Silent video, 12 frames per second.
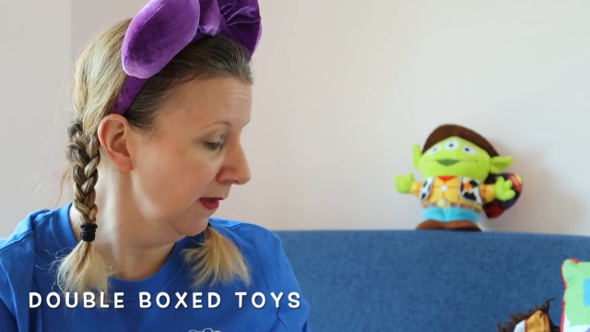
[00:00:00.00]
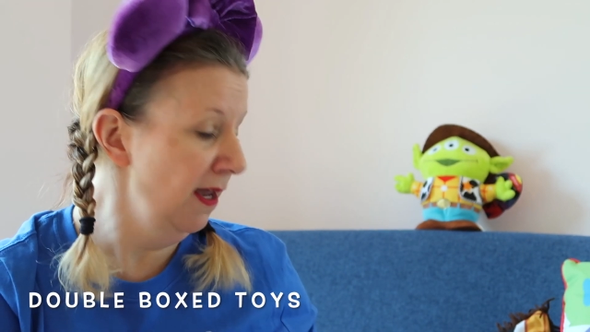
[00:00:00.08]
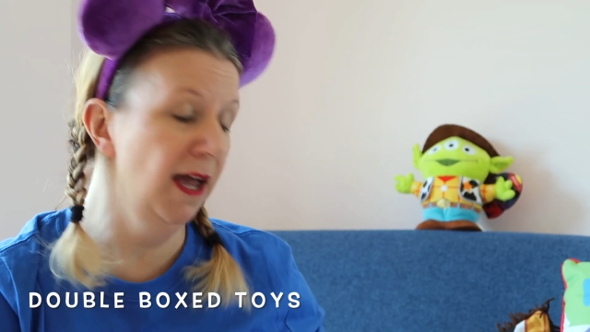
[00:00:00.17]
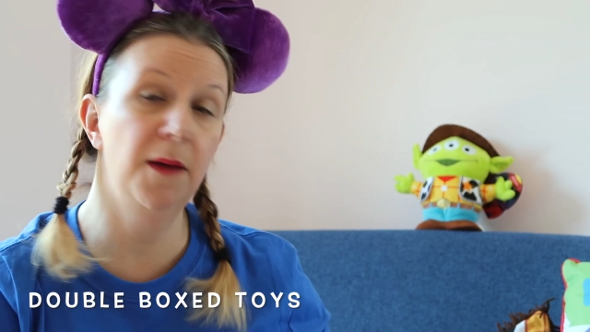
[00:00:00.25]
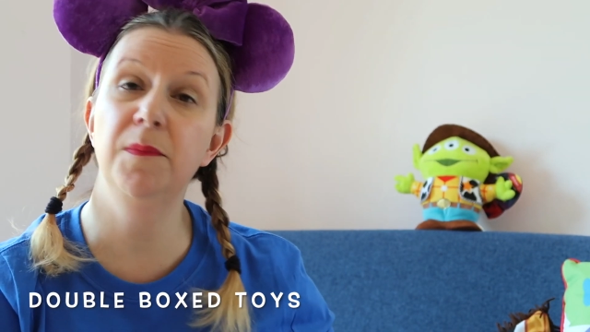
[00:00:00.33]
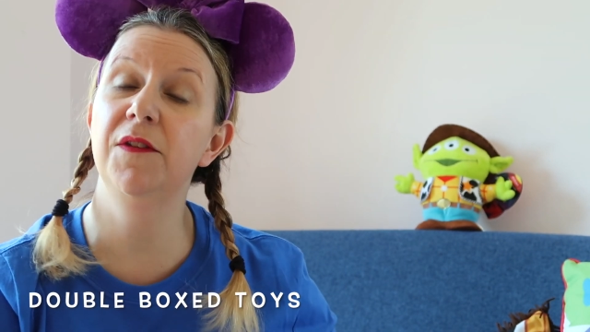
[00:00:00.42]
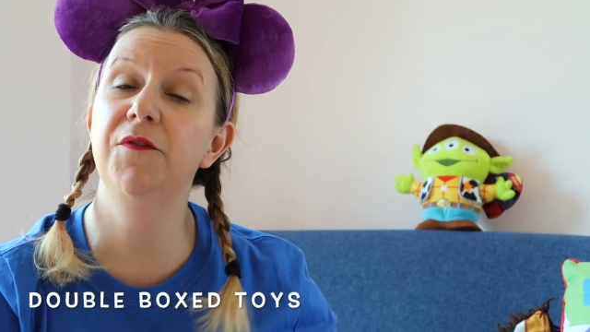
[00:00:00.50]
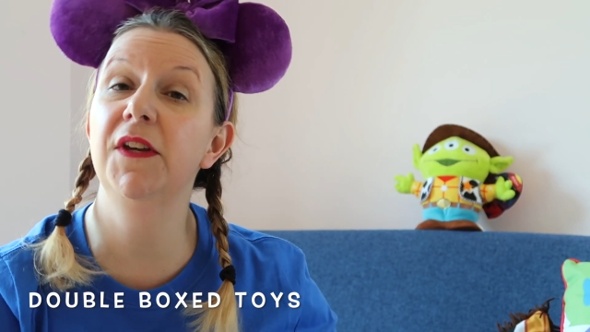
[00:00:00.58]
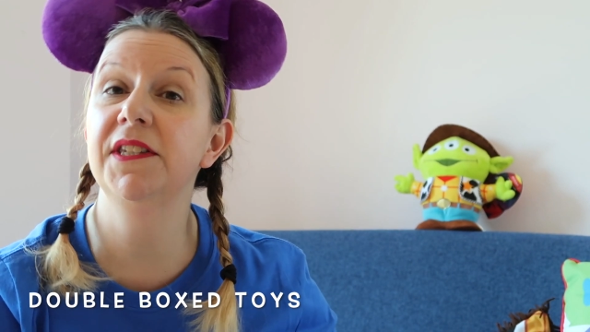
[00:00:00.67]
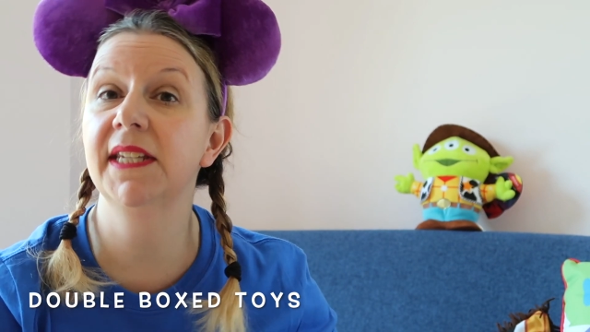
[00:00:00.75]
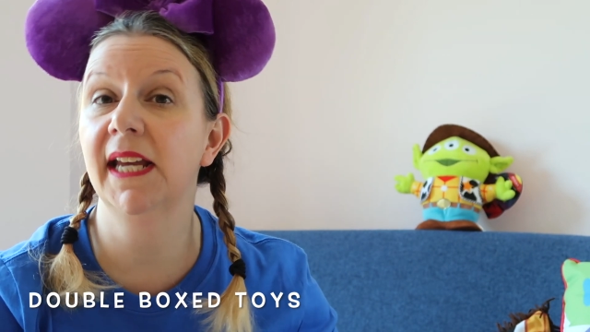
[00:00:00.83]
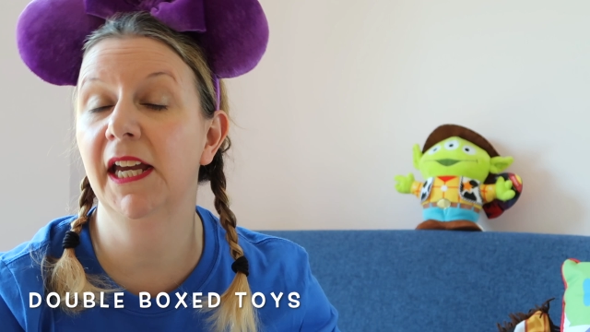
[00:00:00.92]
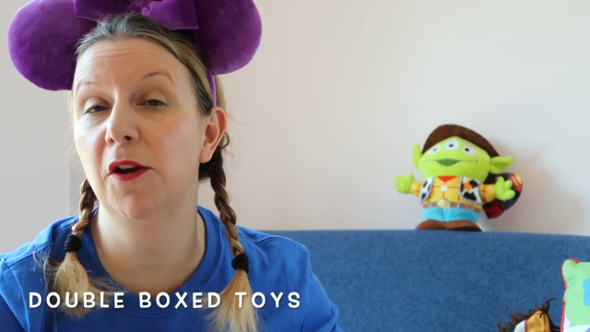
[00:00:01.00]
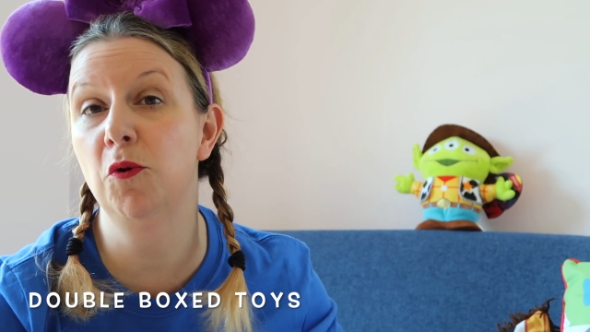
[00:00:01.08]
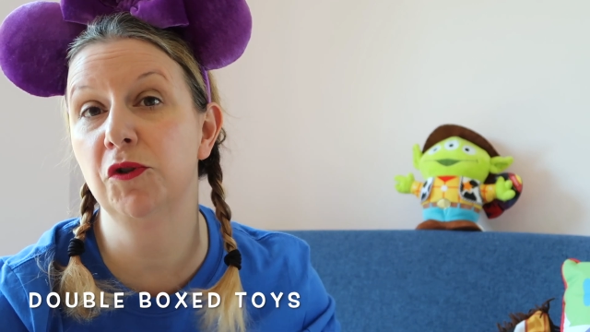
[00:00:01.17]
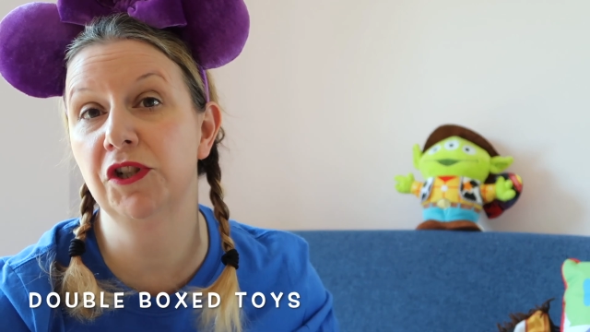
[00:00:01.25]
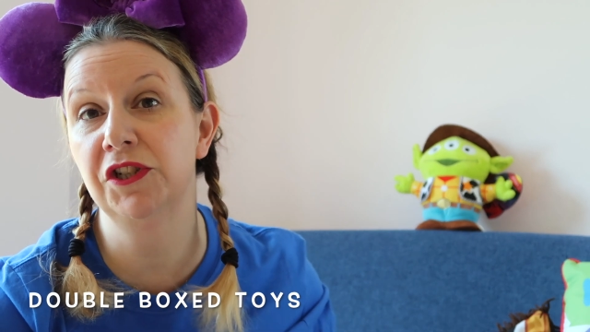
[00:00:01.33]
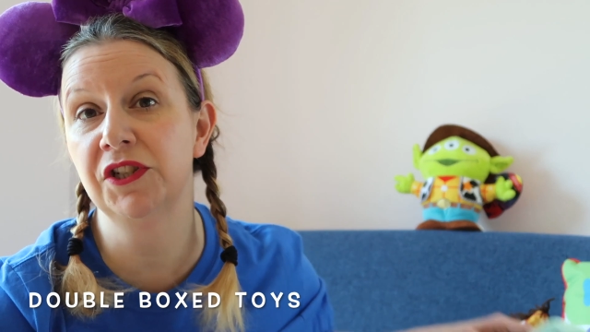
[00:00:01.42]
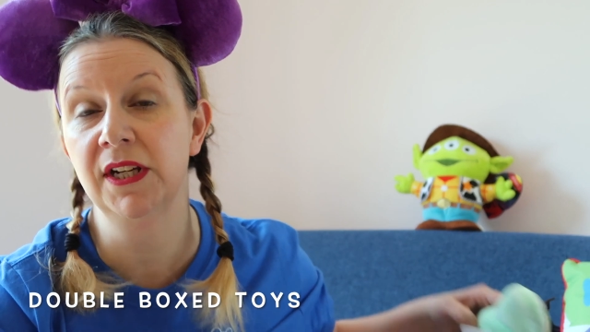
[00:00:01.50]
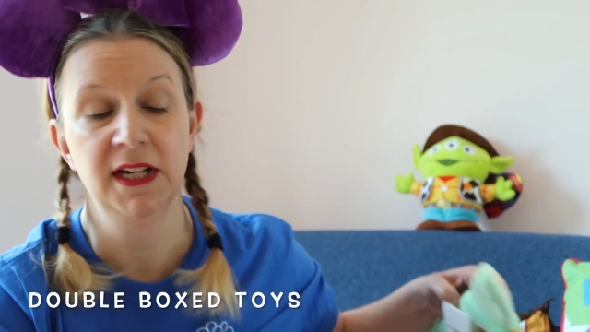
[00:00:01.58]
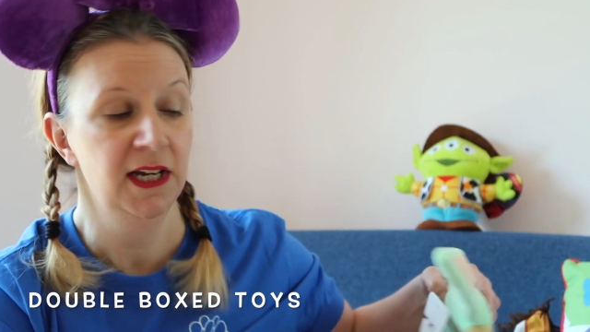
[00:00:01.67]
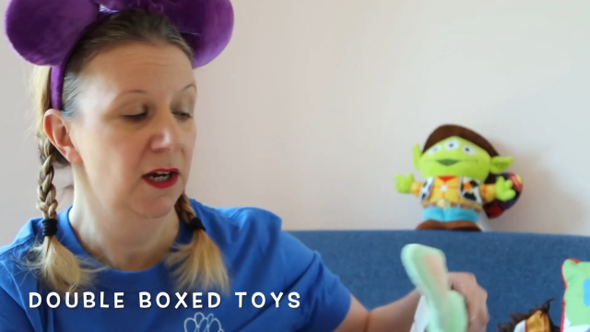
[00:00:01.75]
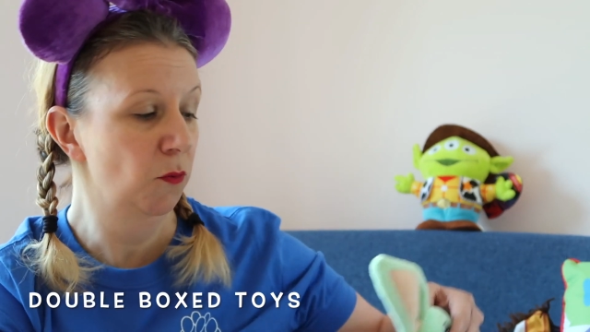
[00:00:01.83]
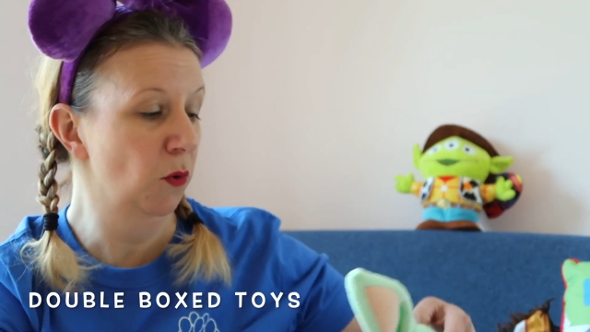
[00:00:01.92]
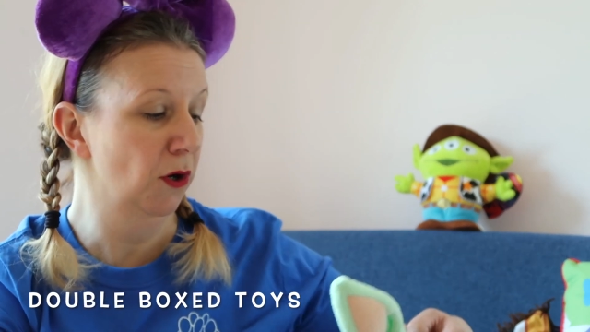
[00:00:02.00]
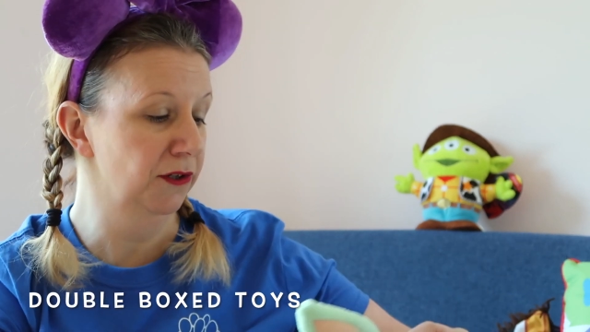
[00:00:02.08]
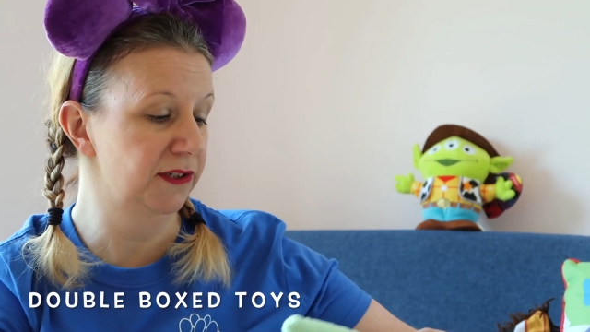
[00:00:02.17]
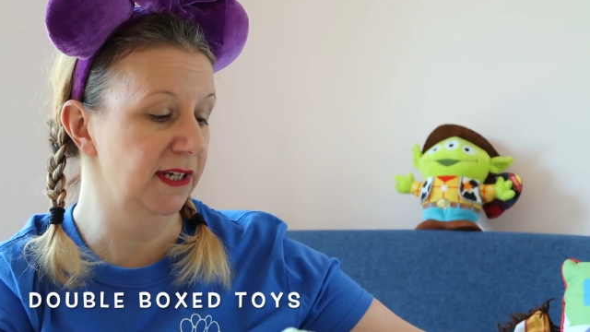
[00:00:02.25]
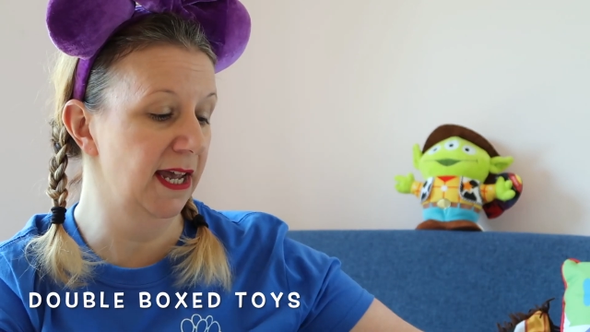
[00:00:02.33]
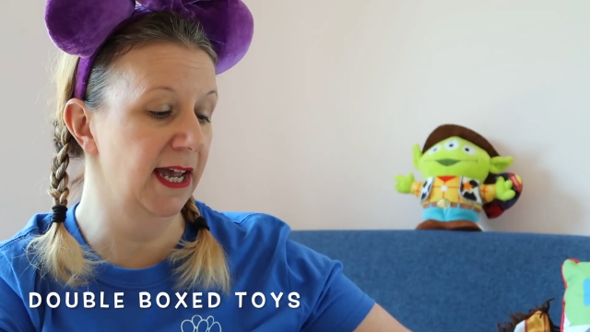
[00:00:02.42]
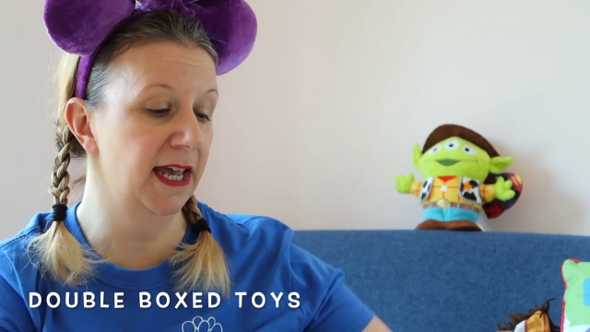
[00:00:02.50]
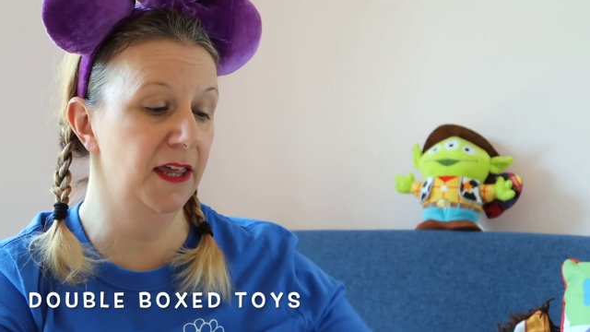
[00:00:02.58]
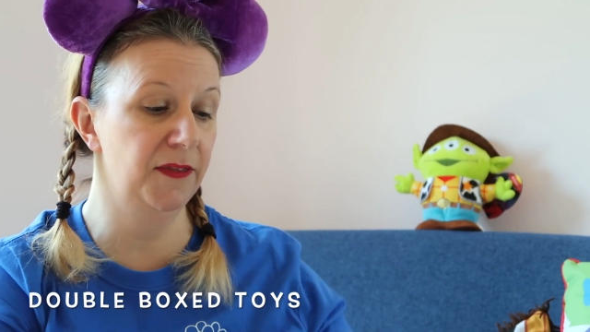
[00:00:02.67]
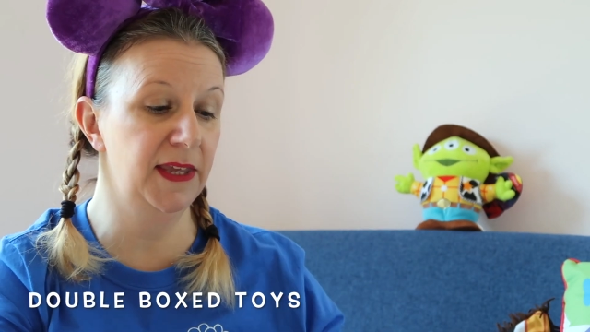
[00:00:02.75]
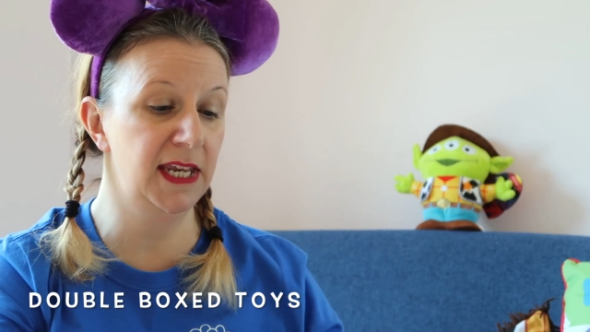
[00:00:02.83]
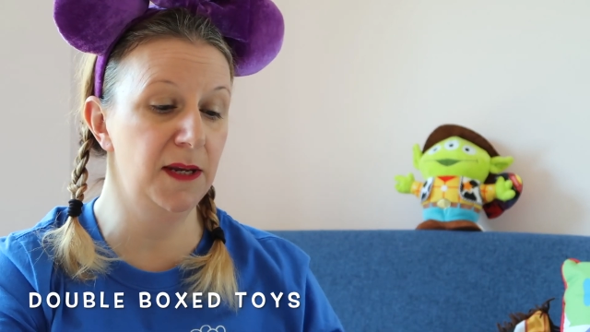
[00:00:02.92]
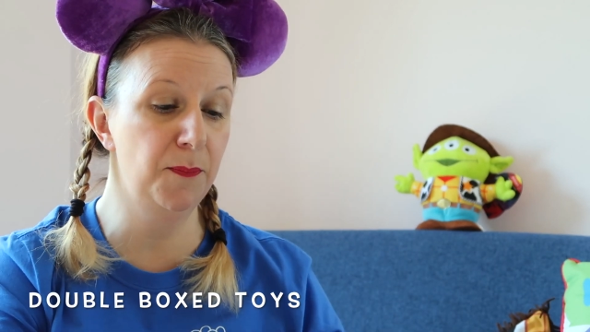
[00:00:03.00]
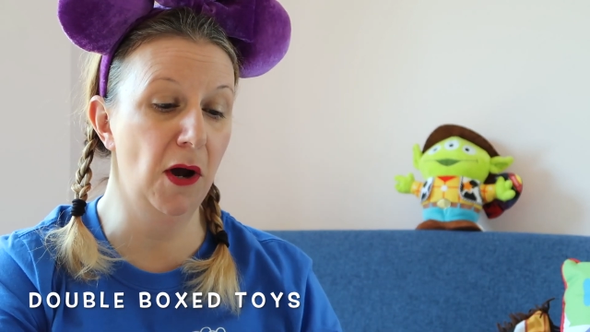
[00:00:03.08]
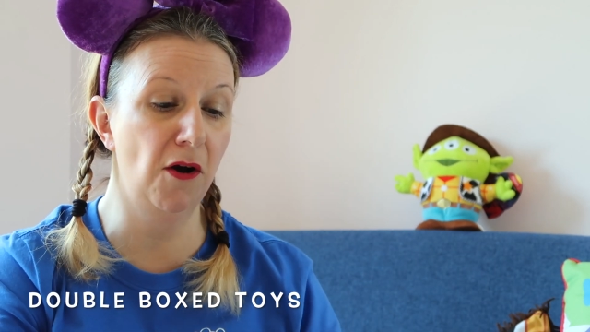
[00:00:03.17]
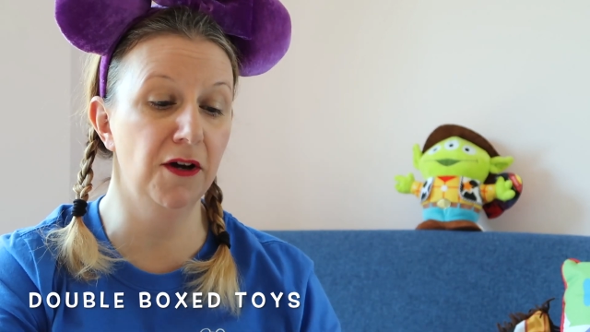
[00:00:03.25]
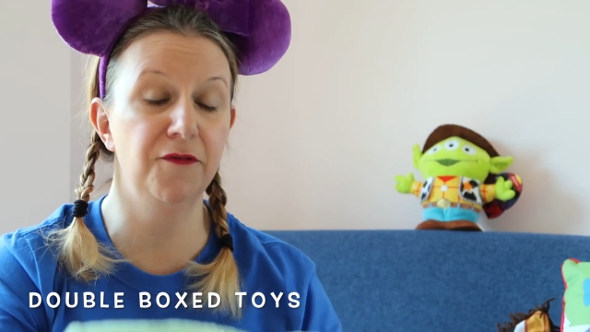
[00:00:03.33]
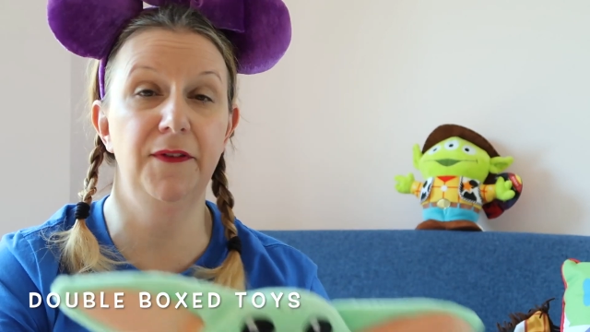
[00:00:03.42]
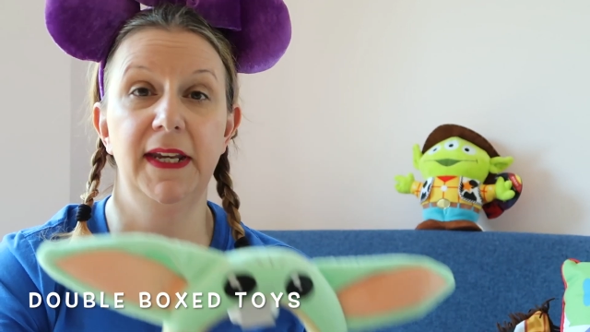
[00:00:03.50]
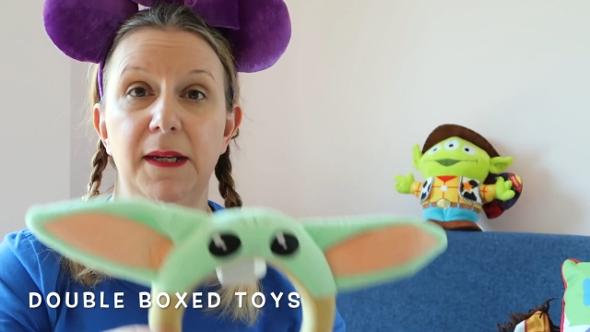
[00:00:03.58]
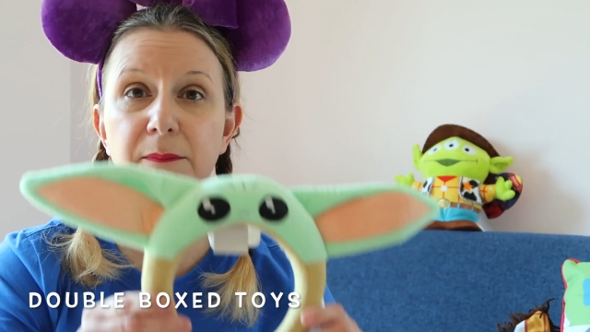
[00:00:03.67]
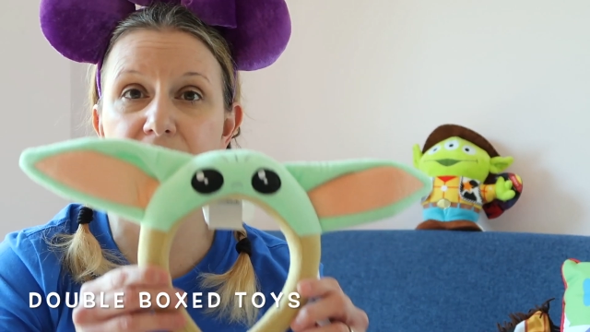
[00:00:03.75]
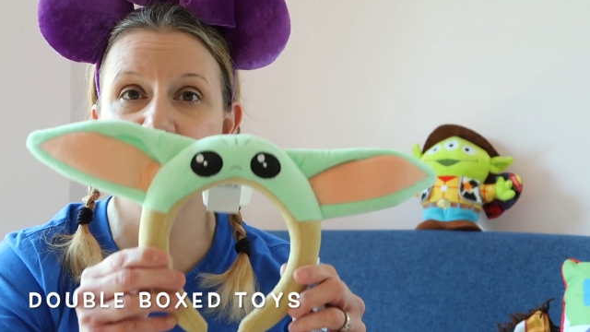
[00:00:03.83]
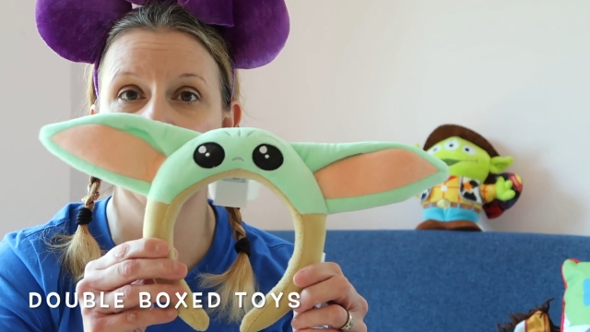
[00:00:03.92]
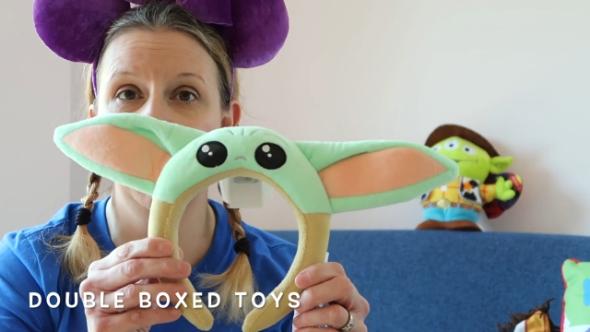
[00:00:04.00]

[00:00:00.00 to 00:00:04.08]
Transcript: The first thing I ordered was the park themed